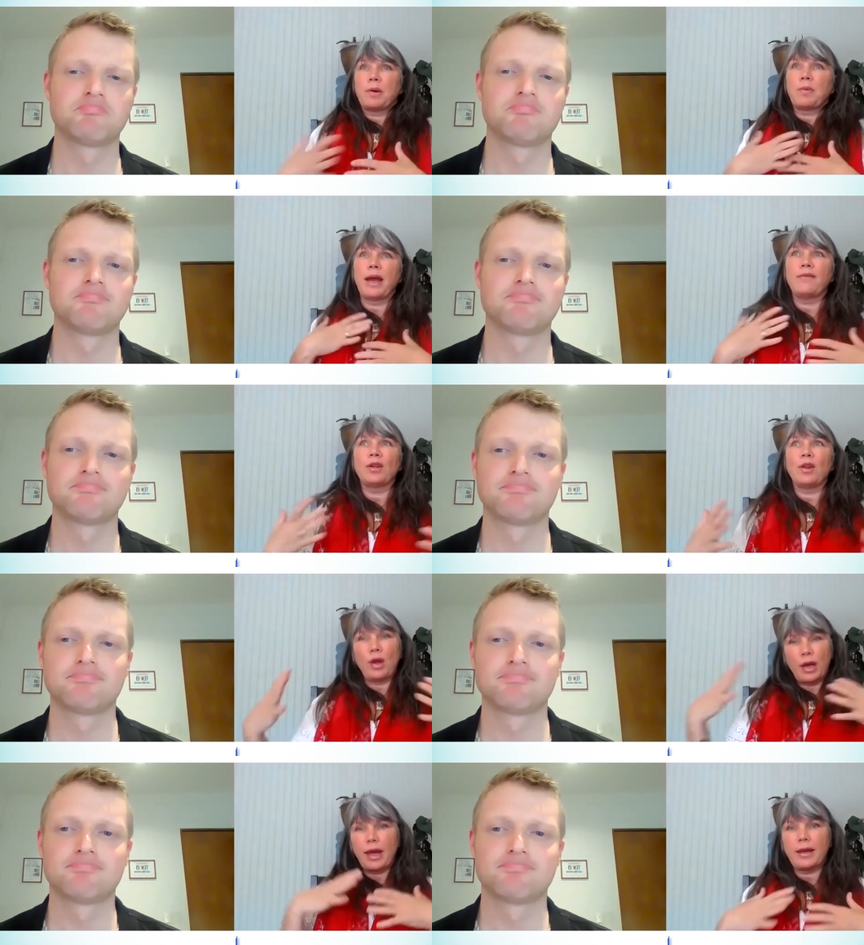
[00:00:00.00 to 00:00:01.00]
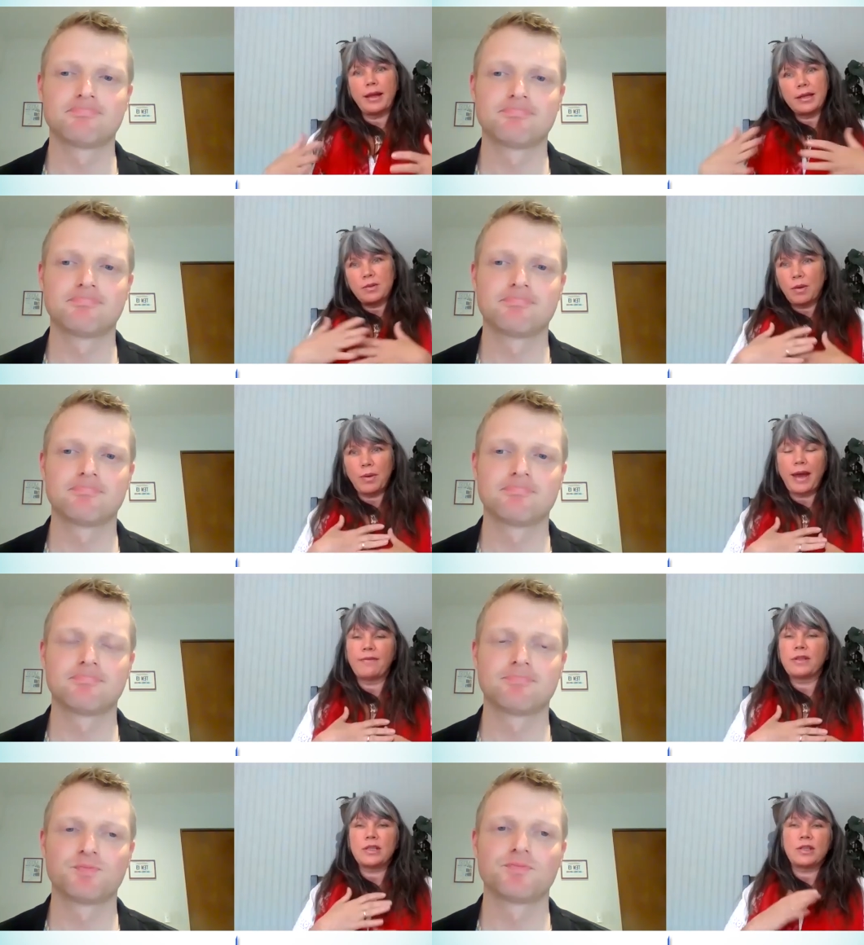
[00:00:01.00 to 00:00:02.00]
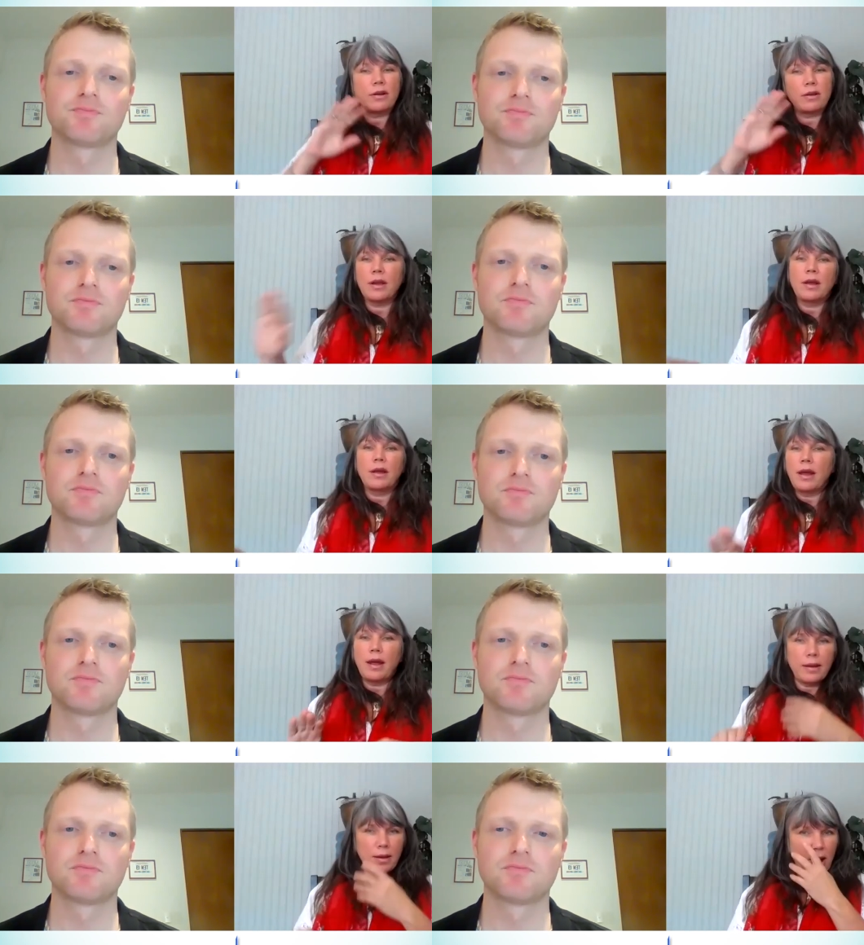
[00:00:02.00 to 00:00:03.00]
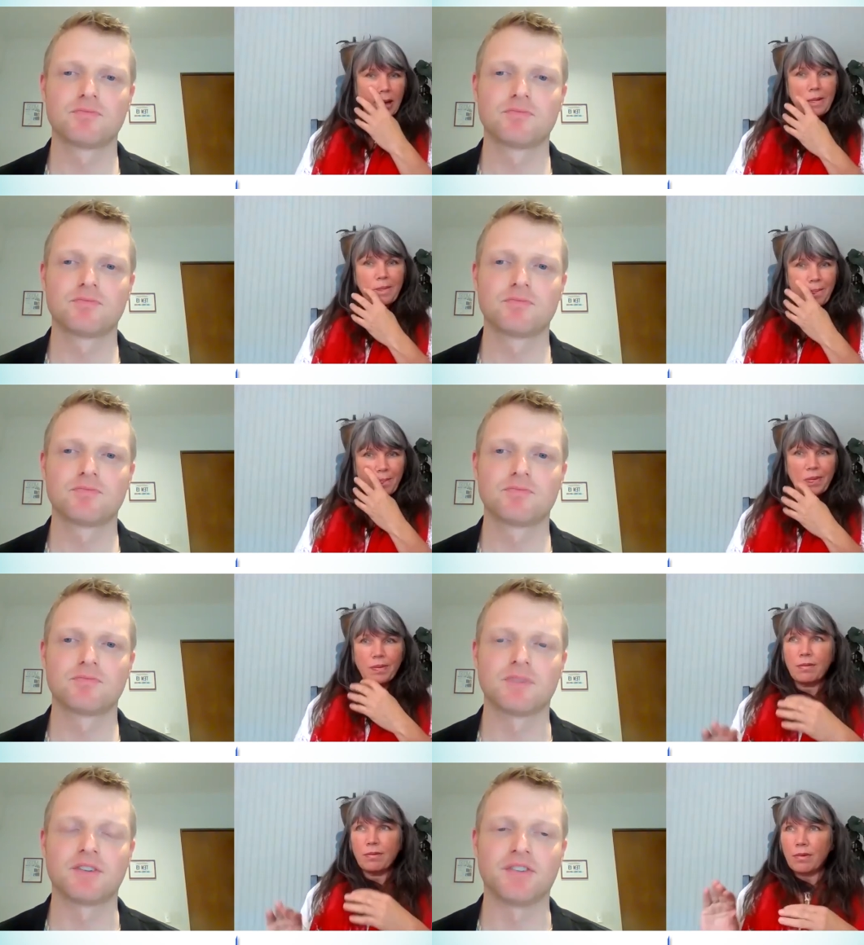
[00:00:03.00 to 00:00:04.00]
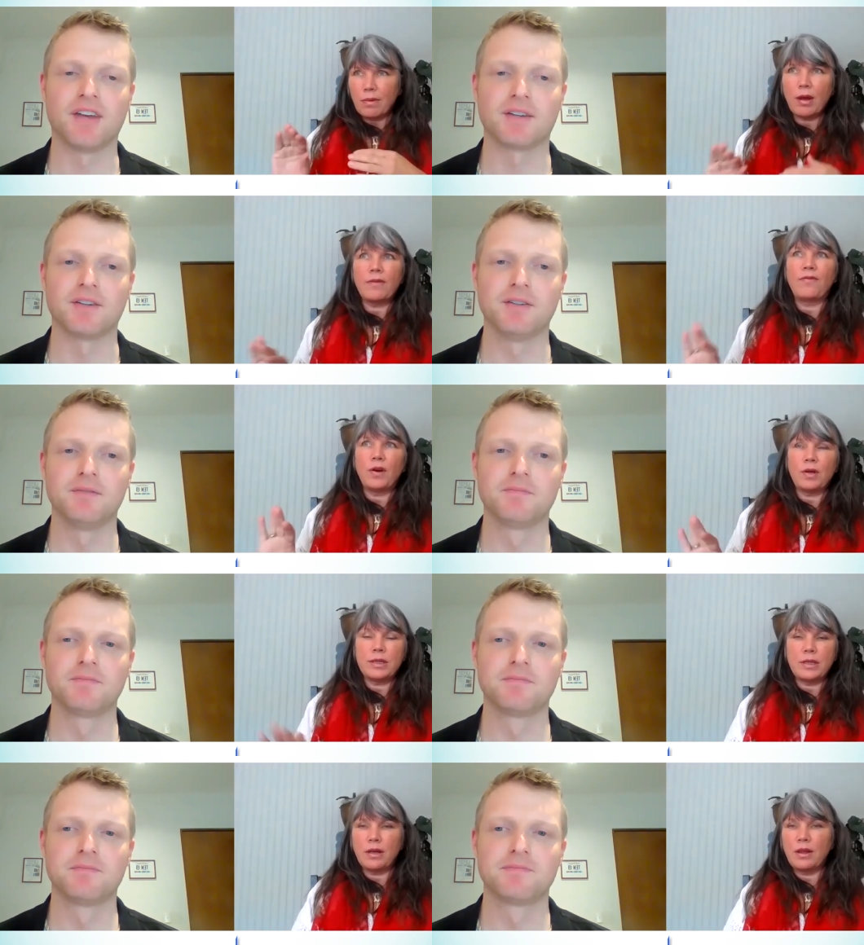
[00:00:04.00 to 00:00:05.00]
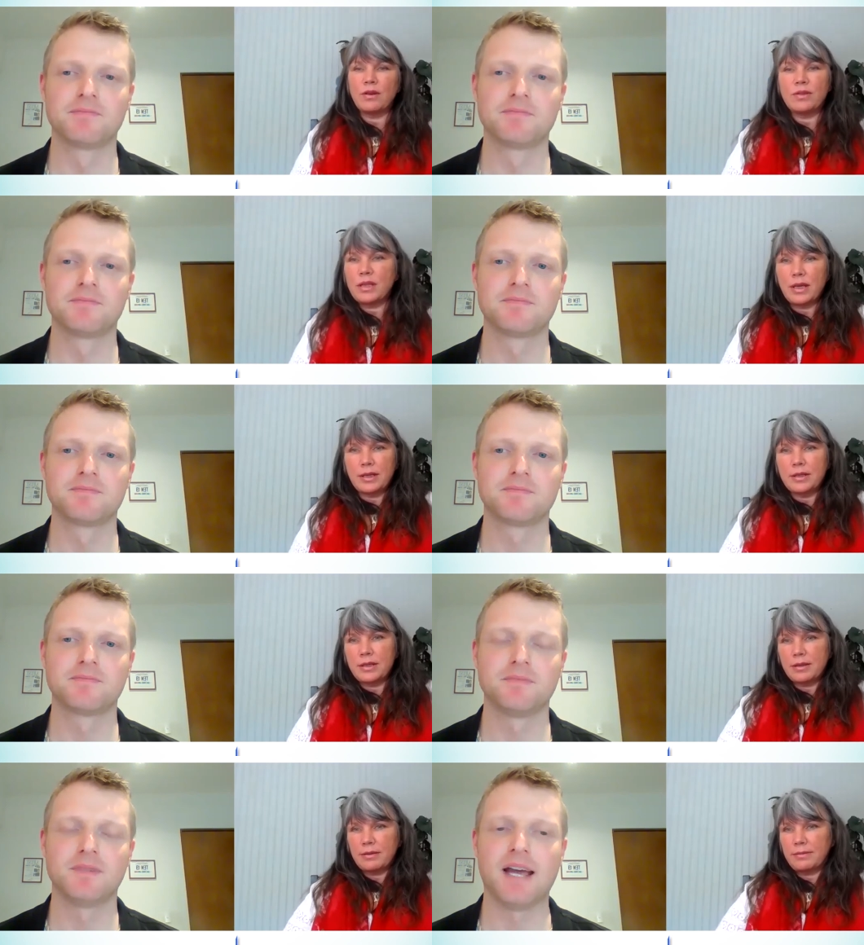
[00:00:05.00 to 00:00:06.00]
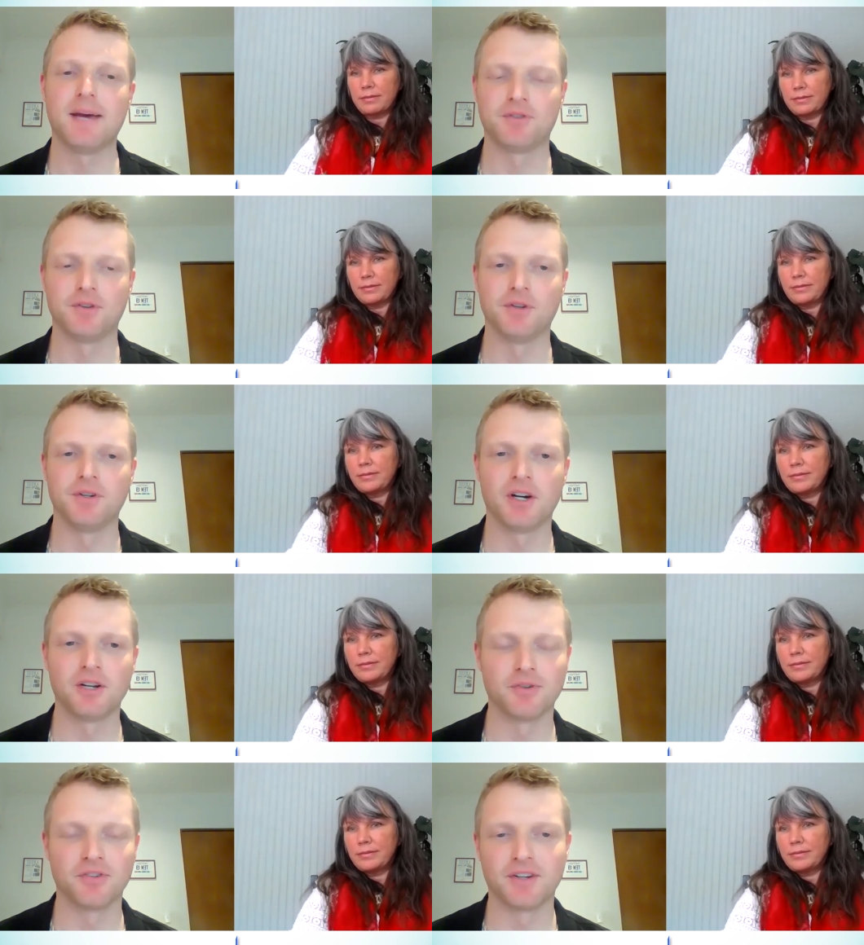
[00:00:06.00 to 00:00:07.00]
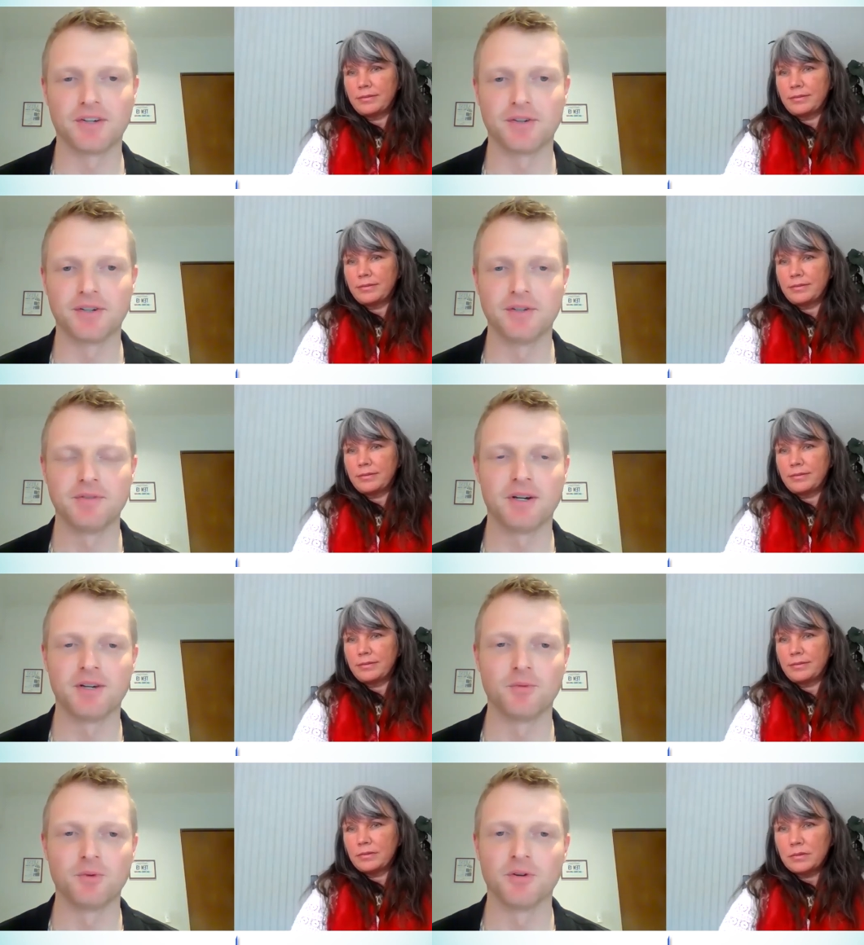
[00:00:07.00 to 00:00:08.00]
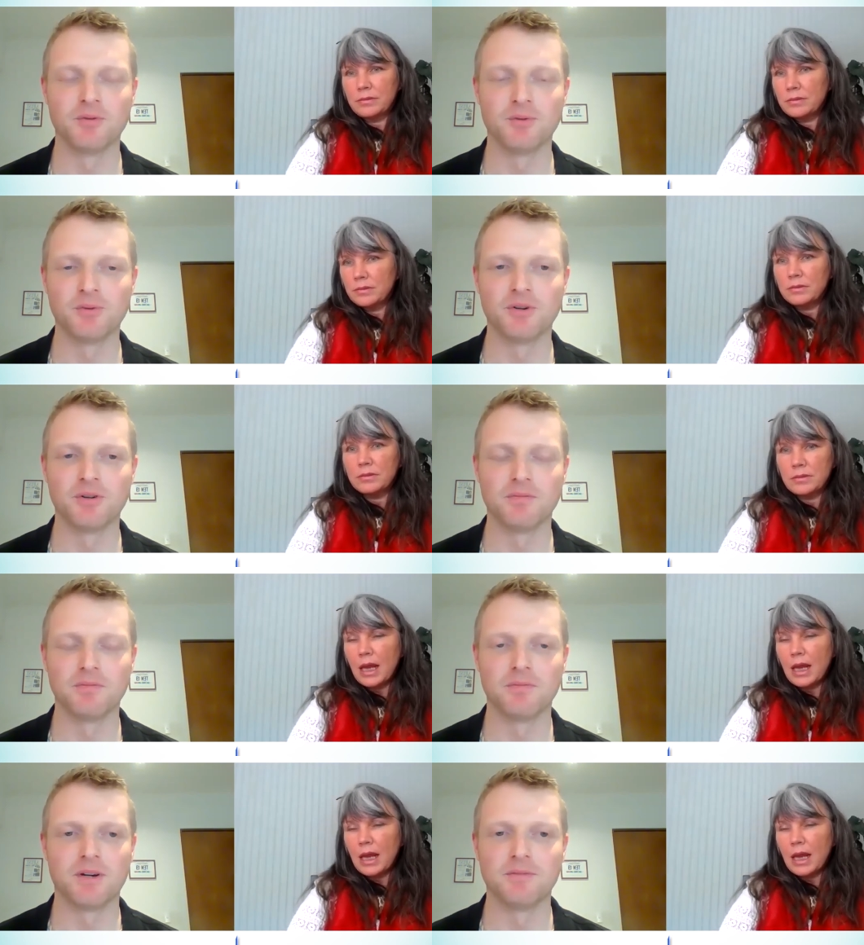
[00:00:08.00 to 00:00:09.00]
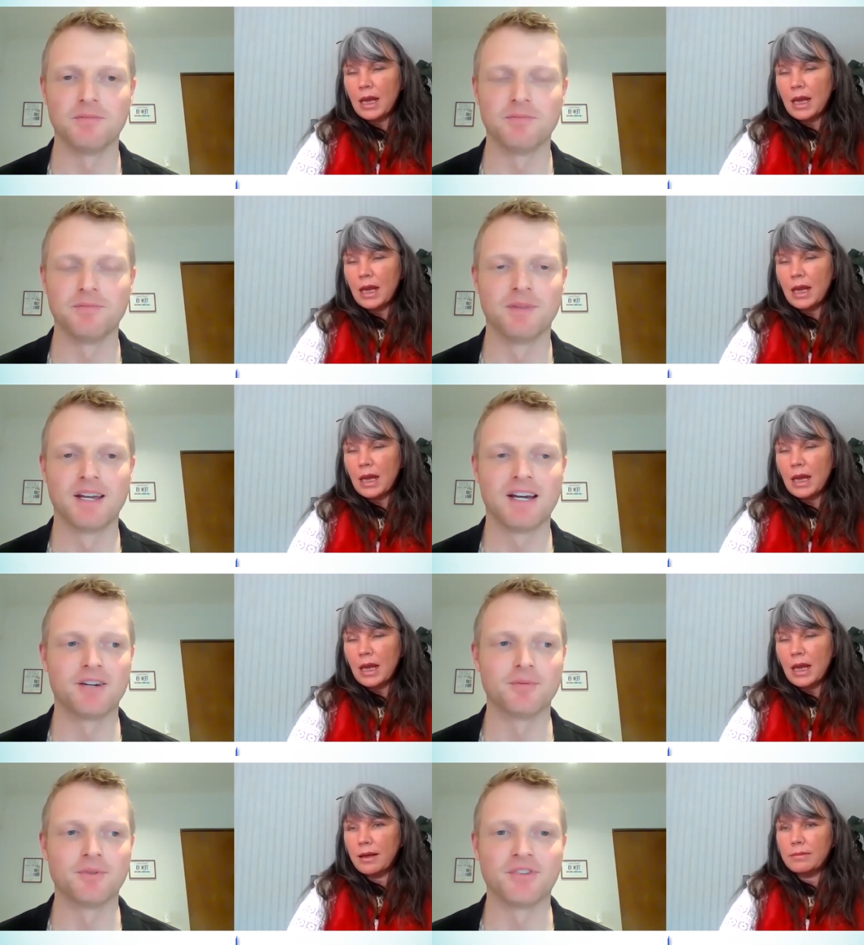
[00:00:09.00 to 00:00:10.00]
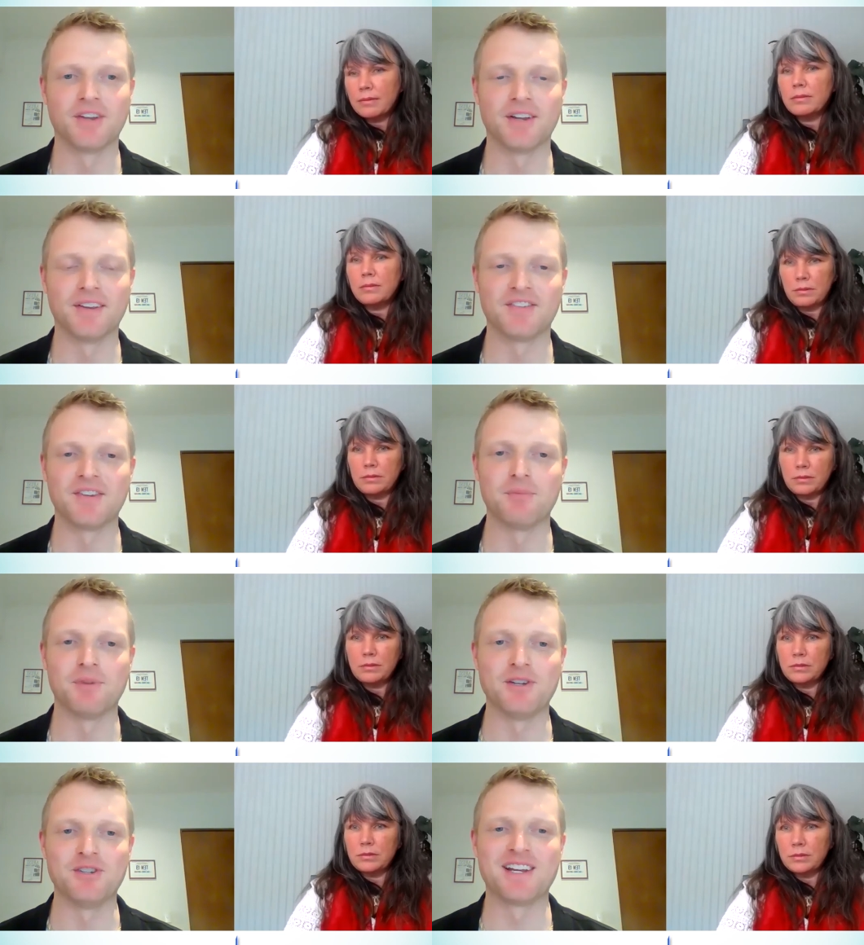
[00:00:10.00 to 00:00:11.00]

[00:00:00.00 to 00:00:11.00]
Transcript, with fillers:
Speaker 1: have to look at, and that's where we have to start and, and not exactly on those things.
Speaker 2: Absolutely, hundred percent agree. Um, we're we're hundred 100% on that same page,